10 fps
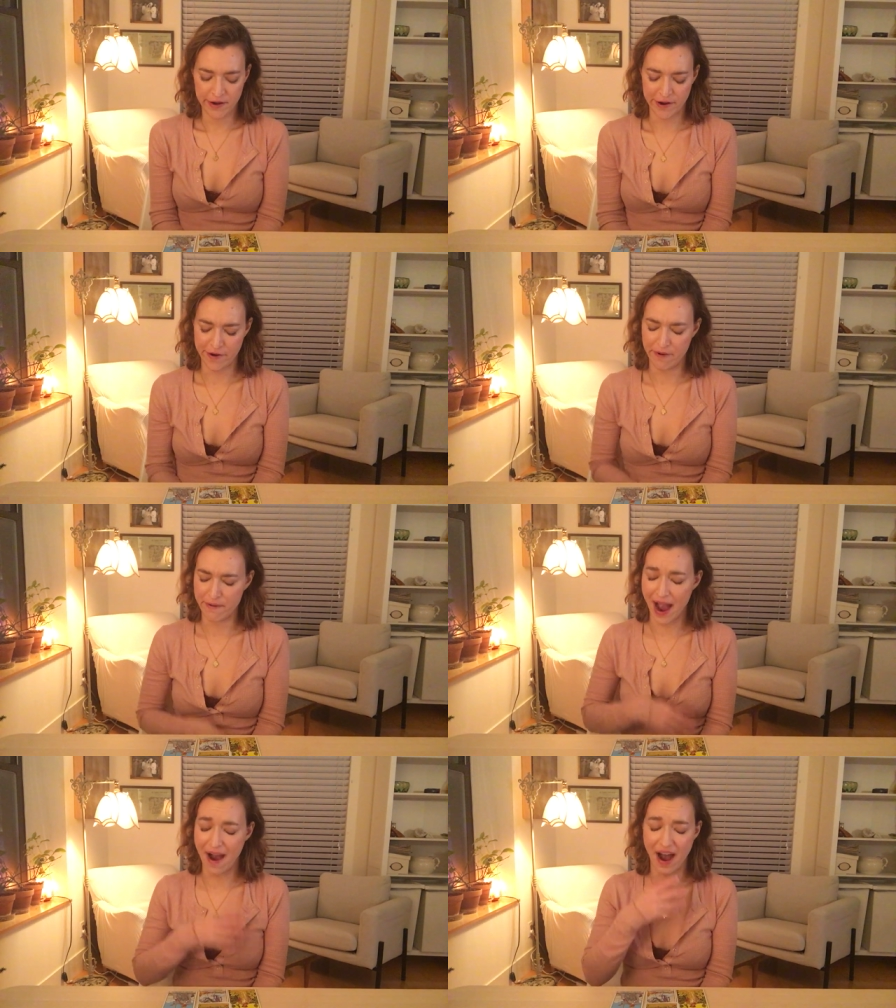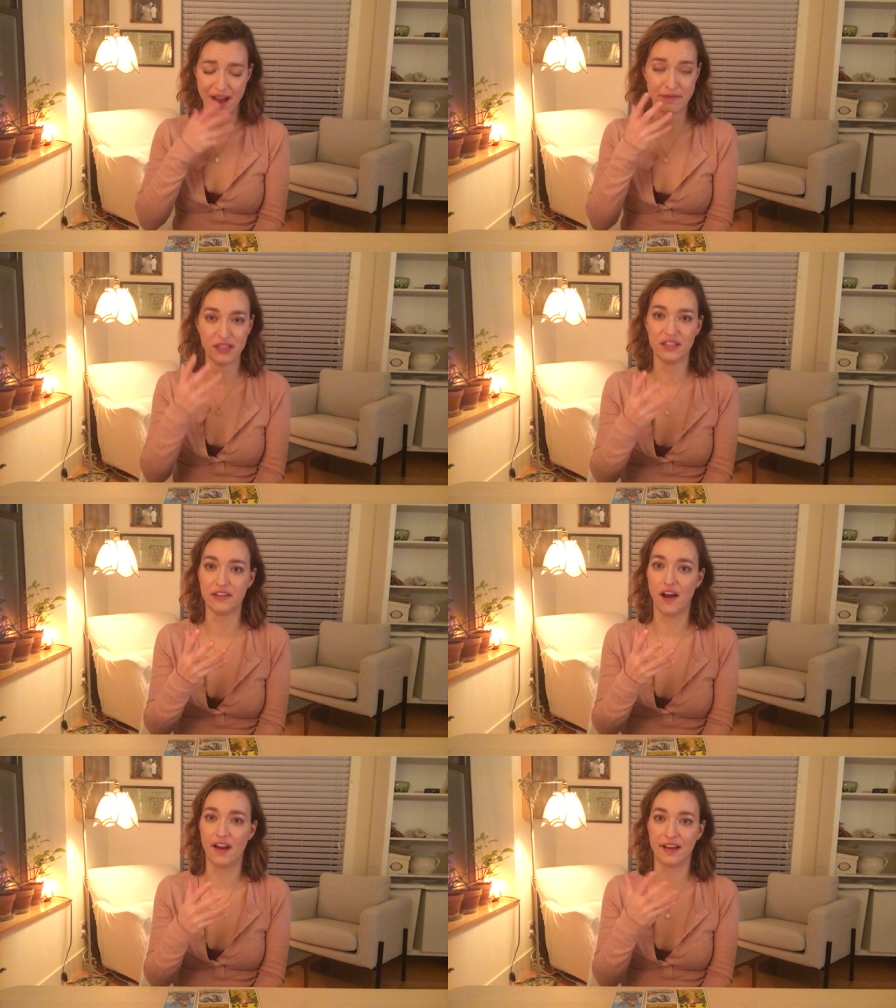to, wow, I'm really
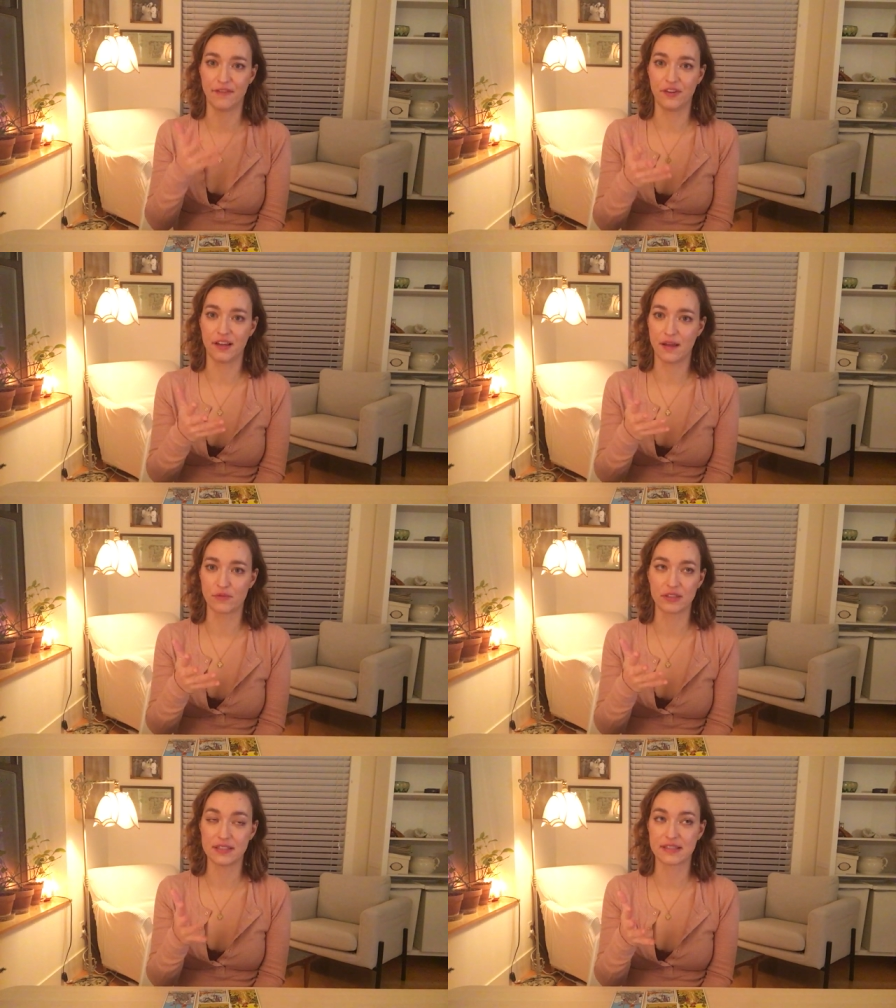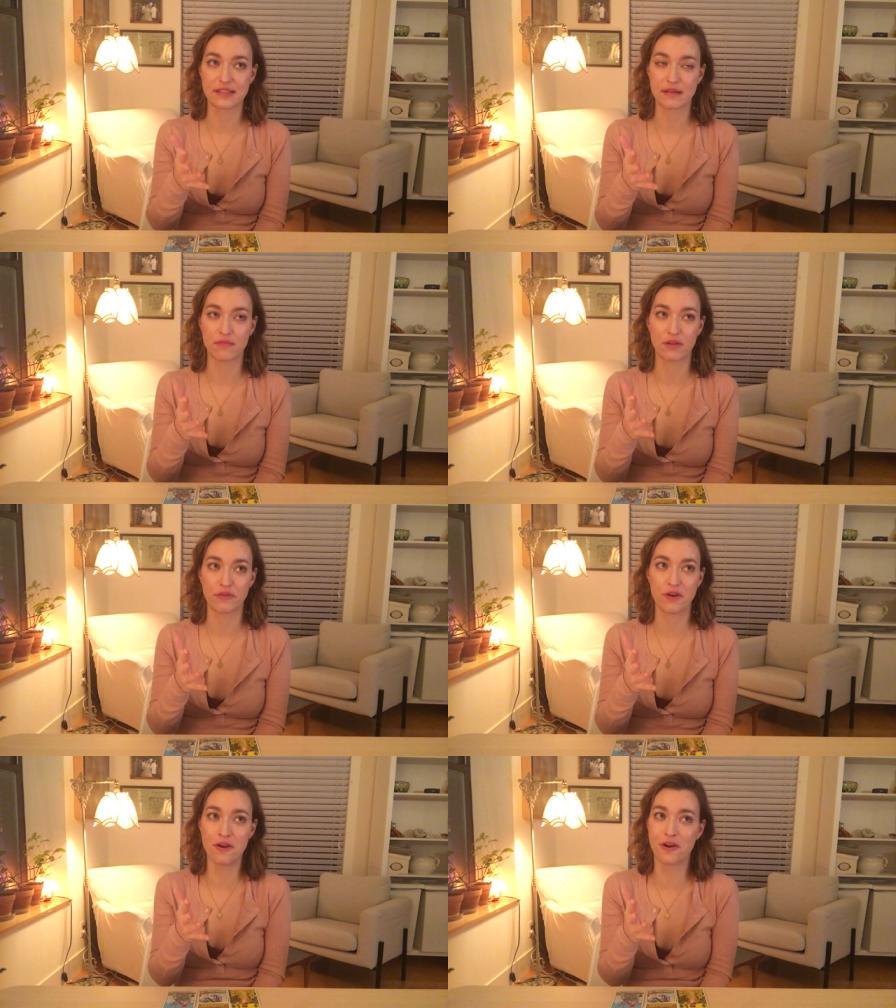yawning. I feel like I'm releasing something
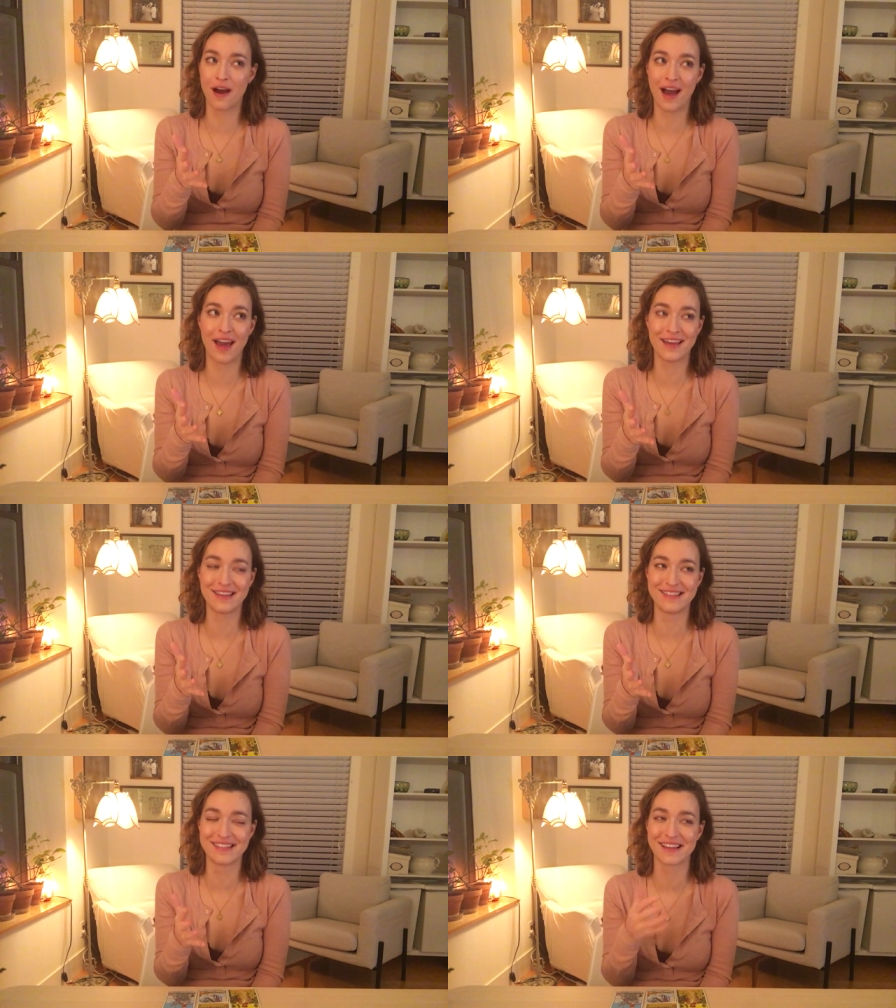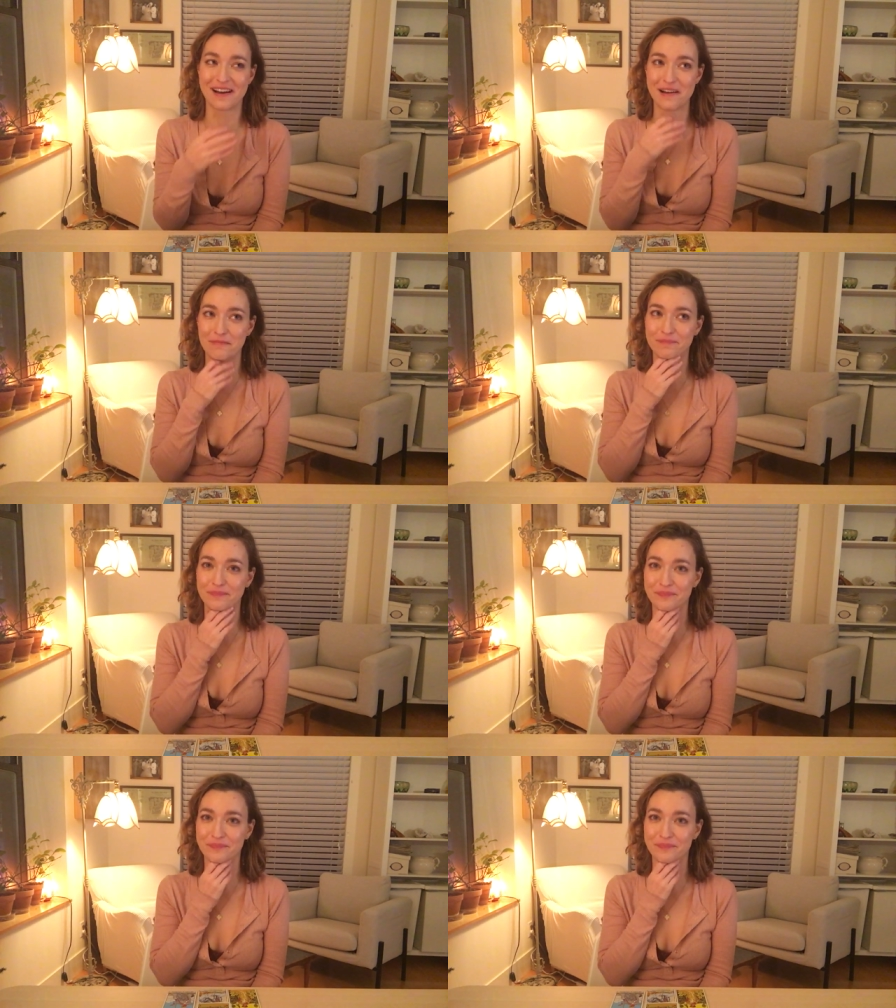for you guys. Um,